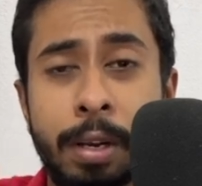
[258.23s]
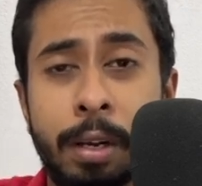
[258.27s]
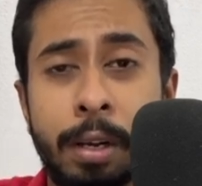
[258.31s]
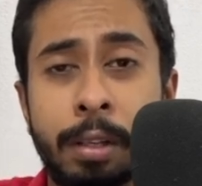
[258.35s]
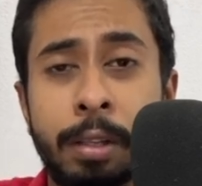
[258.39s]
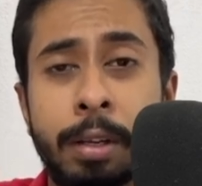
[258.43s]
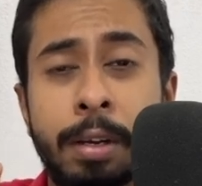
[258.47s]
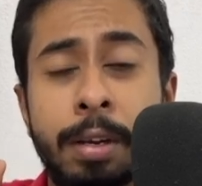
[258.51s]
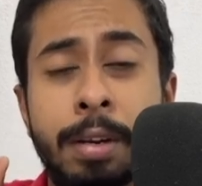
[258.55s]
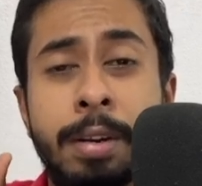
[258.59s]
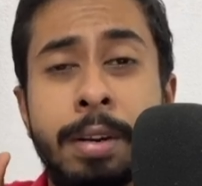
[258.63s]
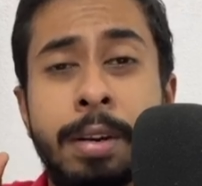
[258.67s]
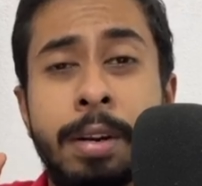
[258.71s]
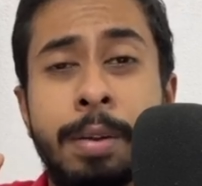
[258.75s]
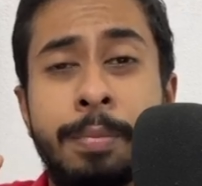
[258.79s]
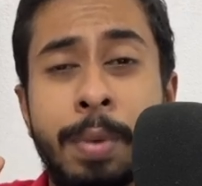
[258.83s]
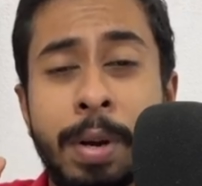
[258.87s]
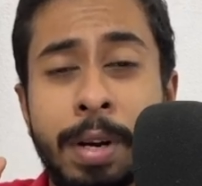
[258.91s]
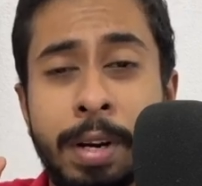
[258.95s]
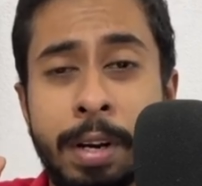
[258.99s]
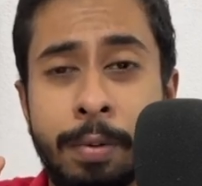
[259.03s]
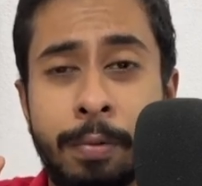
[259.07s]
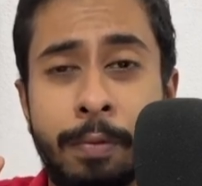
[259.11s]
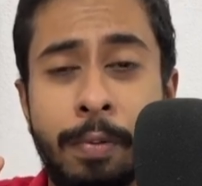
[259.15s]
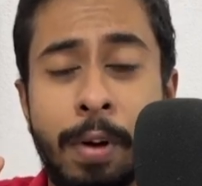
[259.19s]
Are the
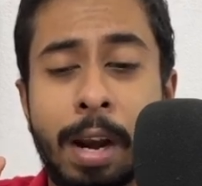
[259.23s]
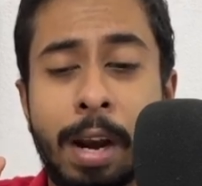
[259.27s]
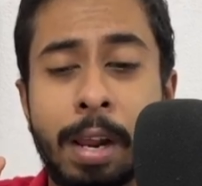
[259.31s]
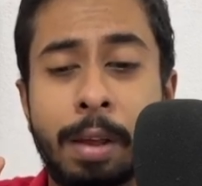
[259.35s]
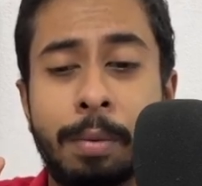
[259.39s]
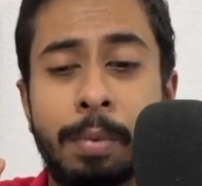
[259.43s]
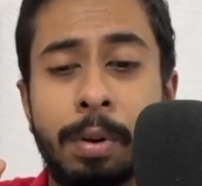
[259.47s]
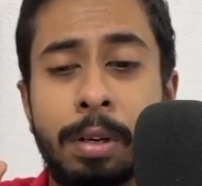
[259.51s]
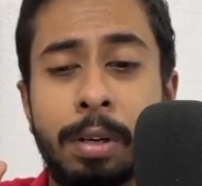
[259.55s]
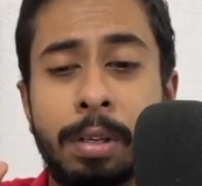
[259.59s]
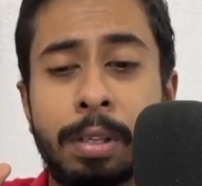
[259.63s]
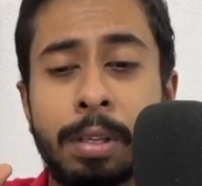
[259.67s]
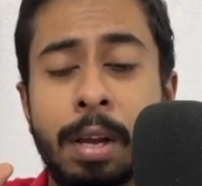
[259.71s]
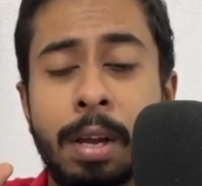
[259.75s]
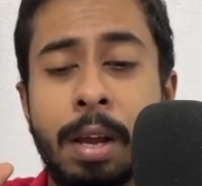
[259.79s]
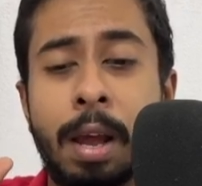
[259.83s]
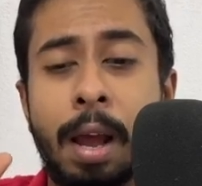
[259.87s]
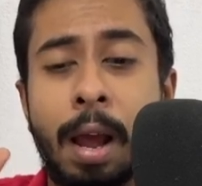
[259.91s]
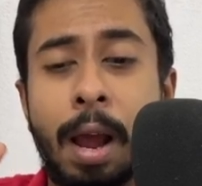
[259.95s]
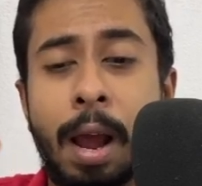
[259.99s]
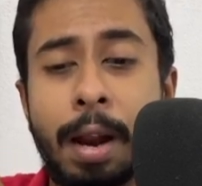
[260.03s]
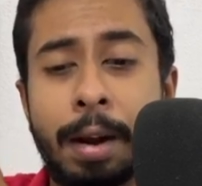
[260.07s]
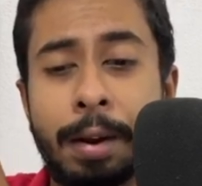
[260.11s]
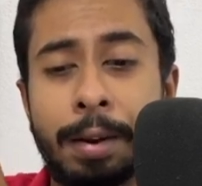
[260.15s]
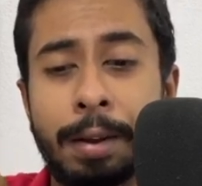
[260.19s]
independent variables,
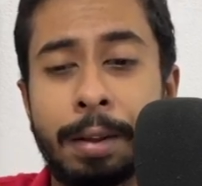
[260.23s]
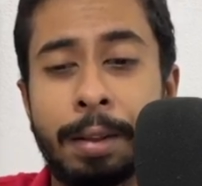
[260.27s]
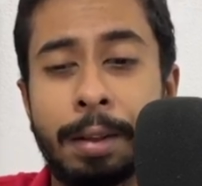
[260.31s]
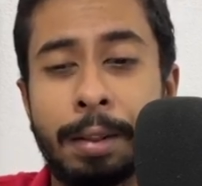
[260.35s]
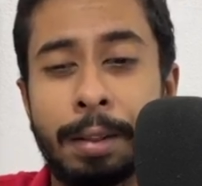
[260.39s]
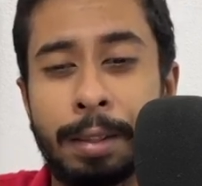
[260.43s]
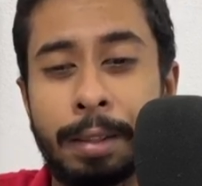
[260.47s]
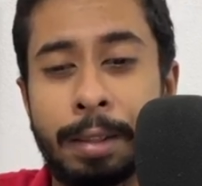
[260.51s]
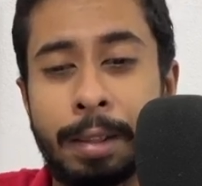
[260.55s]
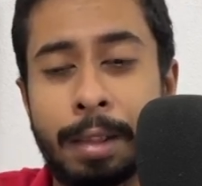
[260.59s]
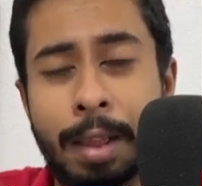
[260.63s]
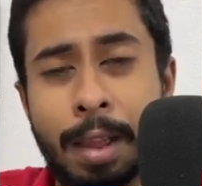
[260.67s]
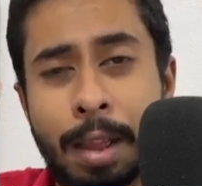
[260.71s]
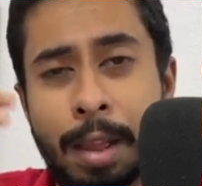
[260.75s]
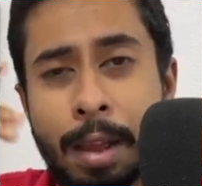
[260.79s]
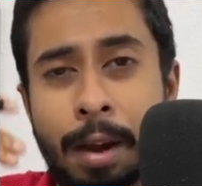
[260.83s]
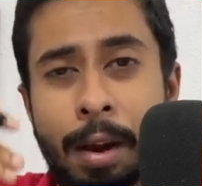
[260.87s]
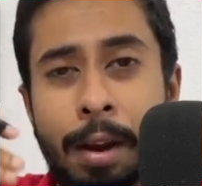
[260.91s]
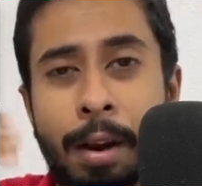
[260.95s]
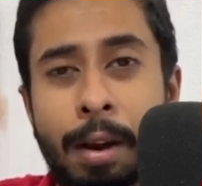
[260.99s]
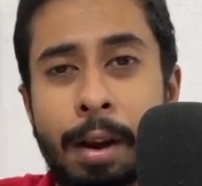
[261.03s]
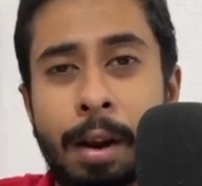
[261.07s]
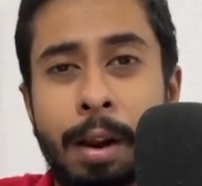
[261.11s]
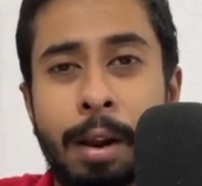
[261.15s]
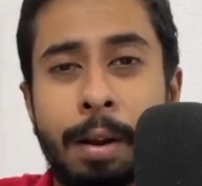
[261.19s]
and they
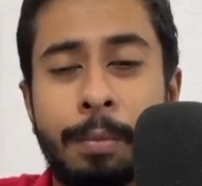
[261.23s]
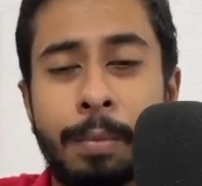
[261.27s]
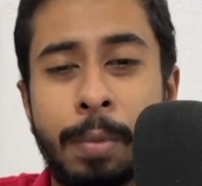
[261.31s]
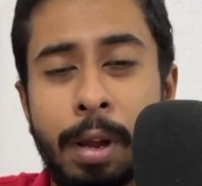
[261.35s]
are